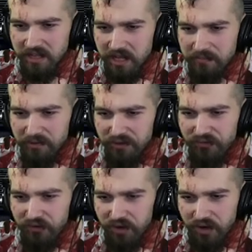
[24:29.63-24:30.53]
up
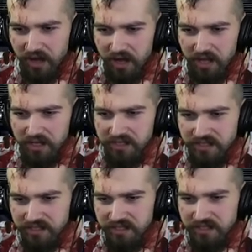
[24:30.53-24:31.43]
before
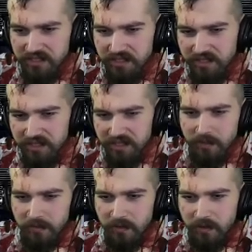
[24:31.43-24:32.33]
us?
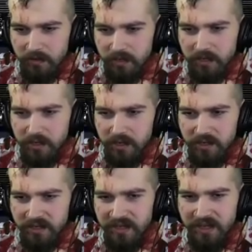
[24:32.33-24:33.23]
What have we got
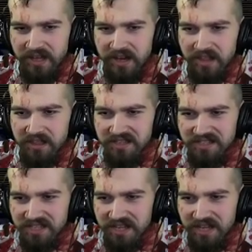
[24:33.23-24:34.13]
here? There's